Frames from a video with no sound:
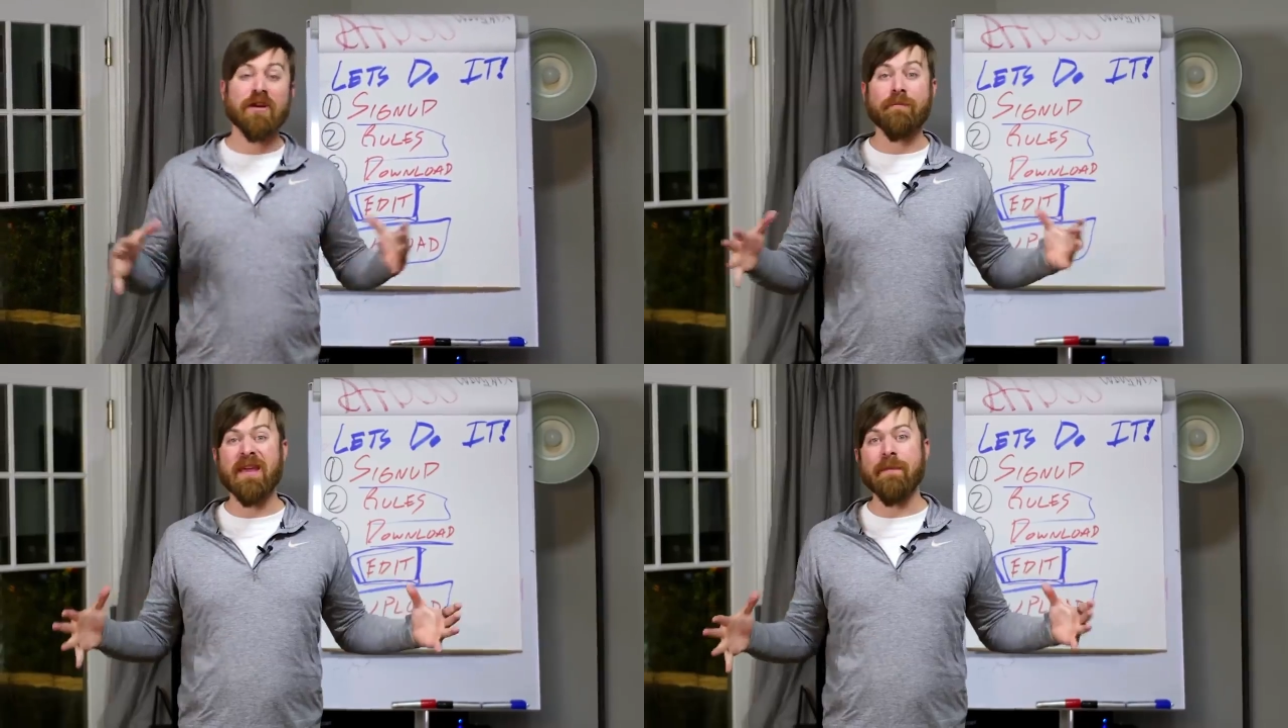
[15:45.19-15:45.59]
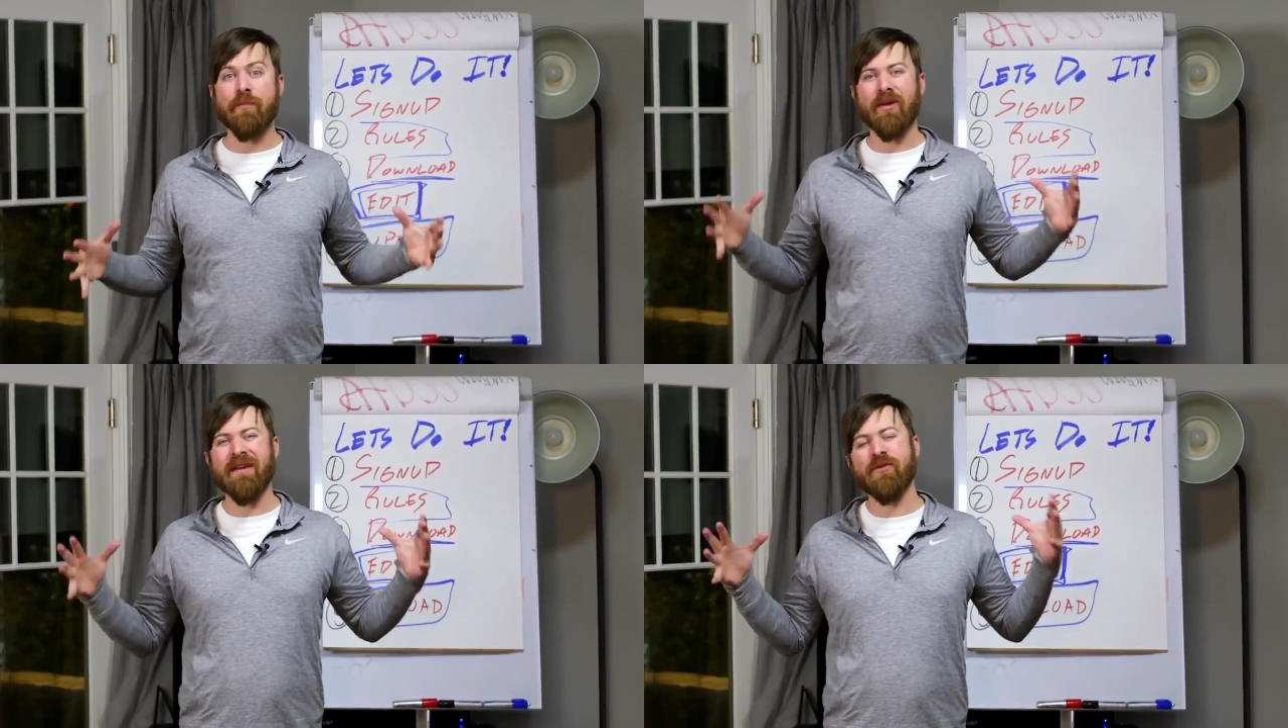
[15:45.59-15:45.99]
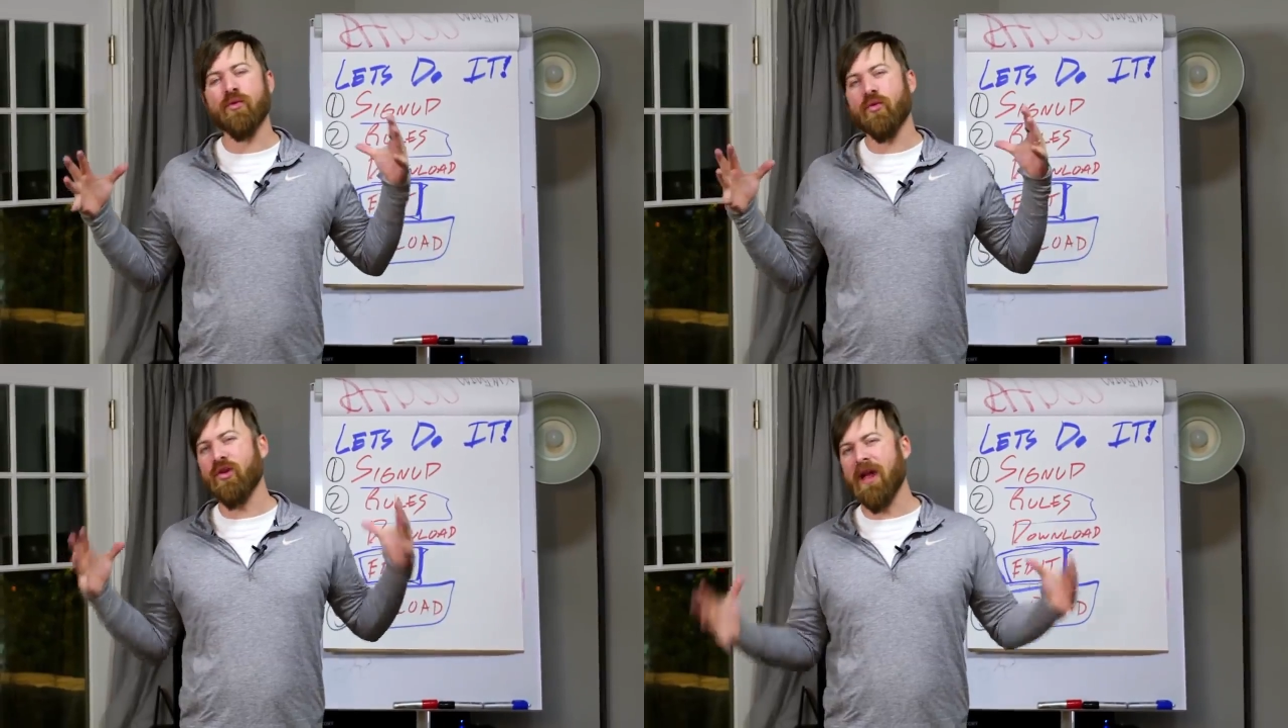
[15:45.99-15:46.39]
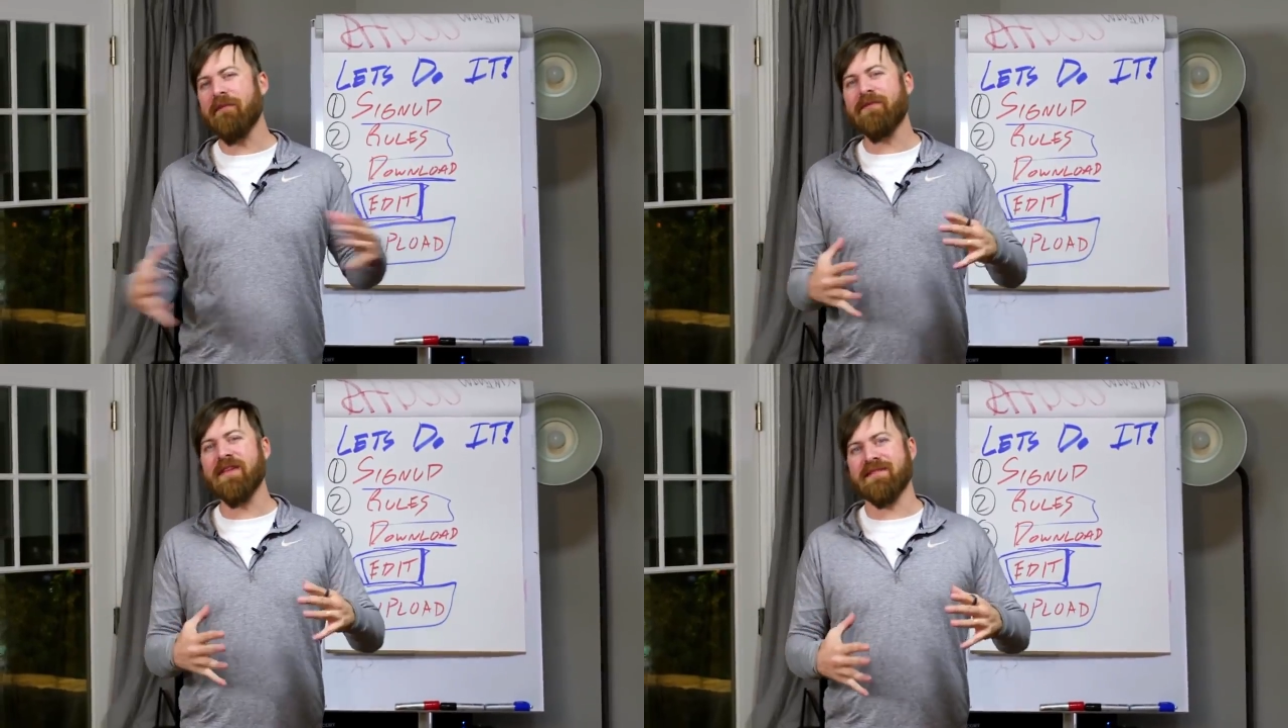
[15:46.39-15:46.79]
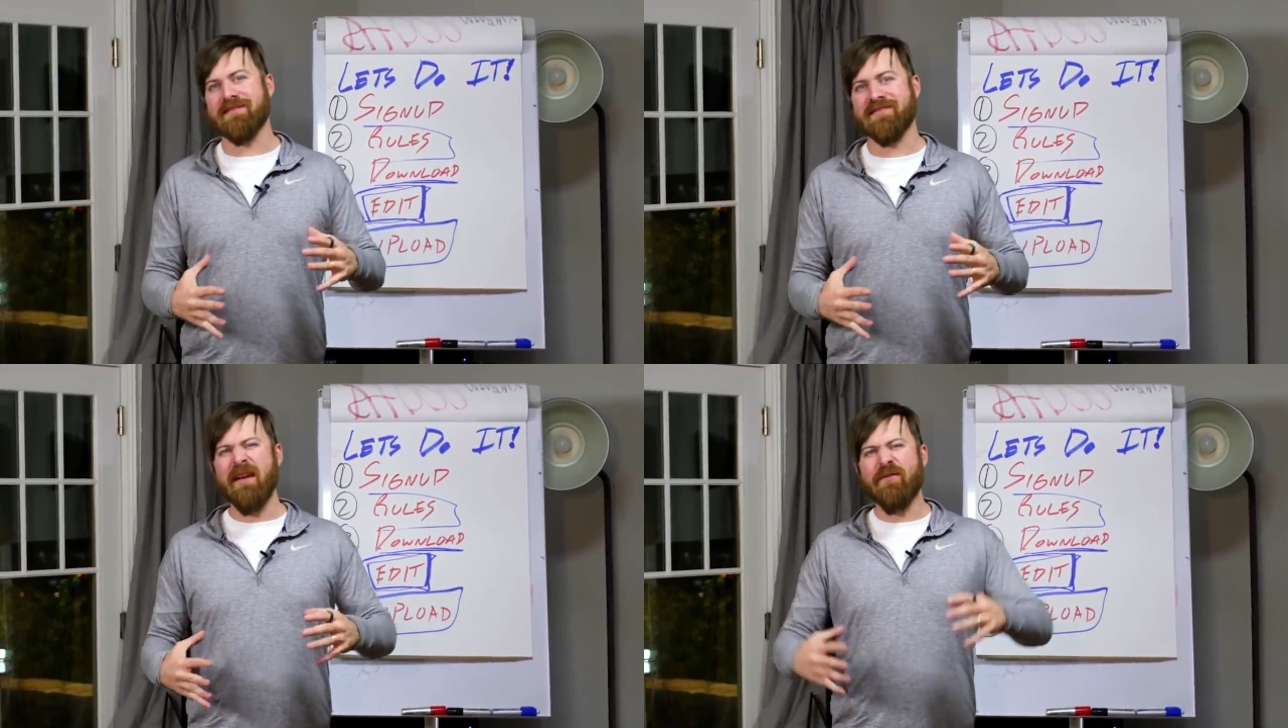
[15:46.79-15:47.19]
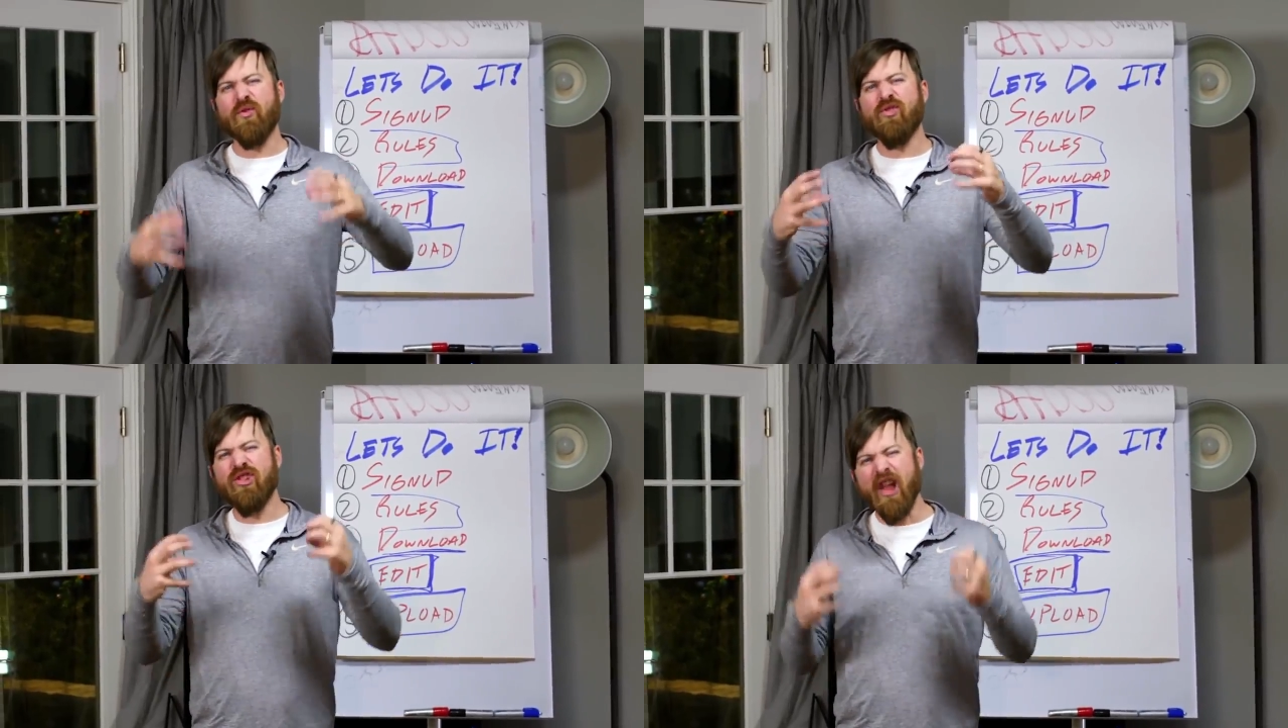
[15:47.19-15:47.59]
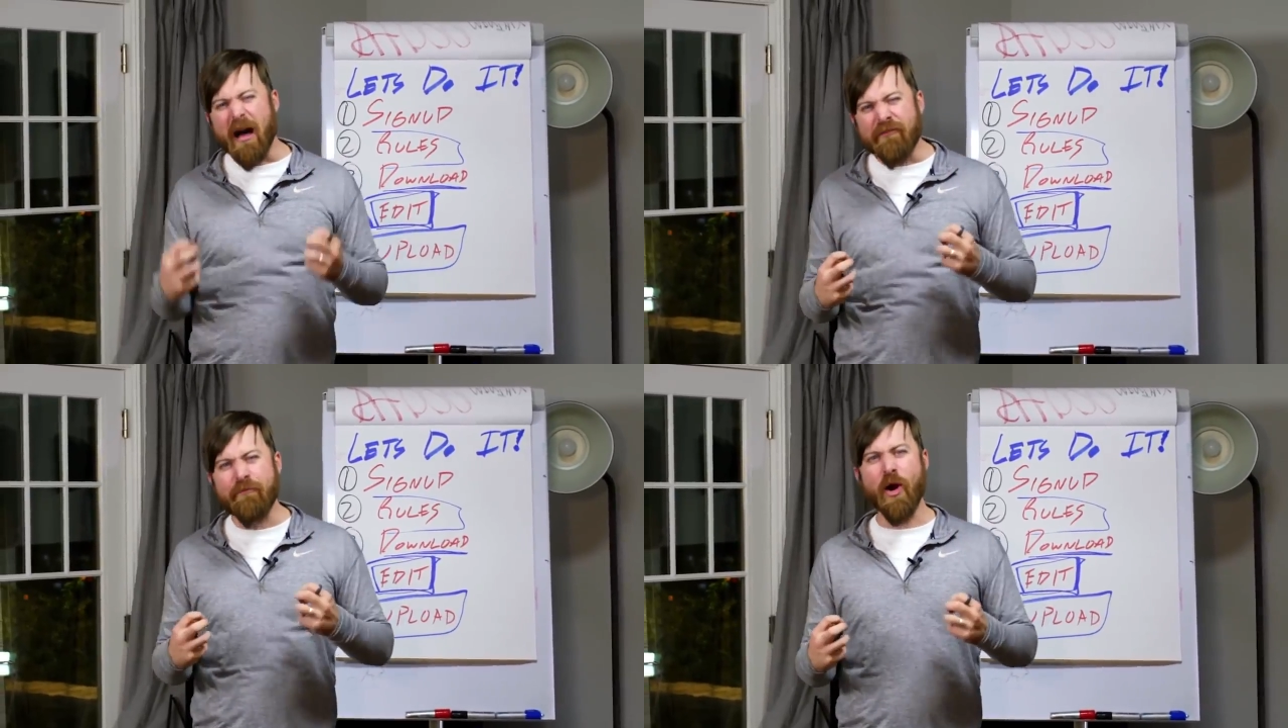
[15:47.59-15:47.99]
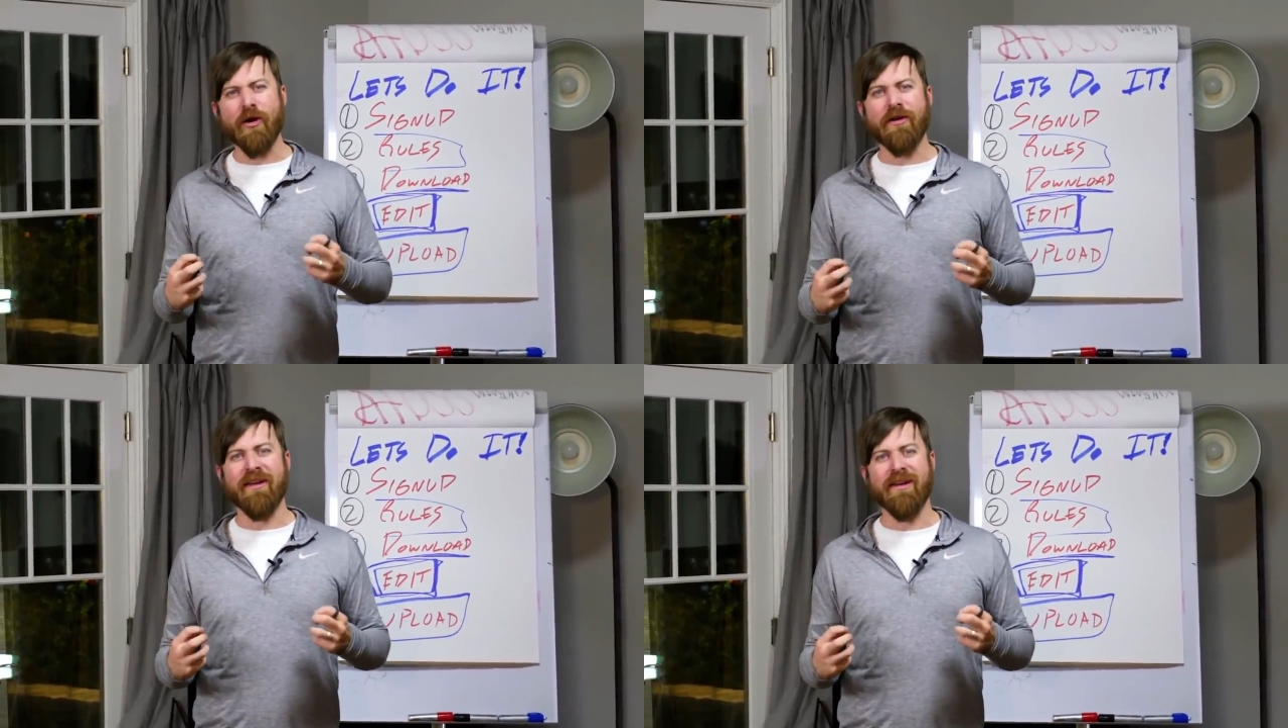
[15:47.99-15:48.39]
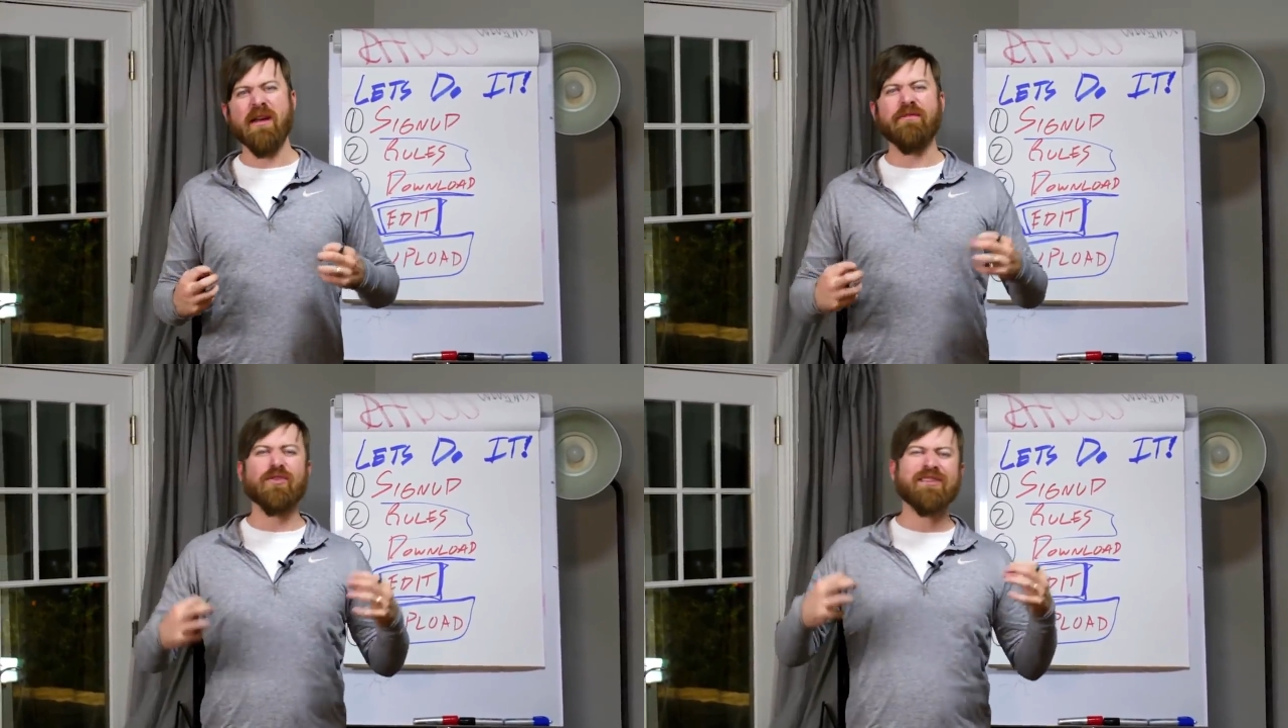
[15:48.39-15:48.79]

And people, if you love this, and if you love marketing, and if you're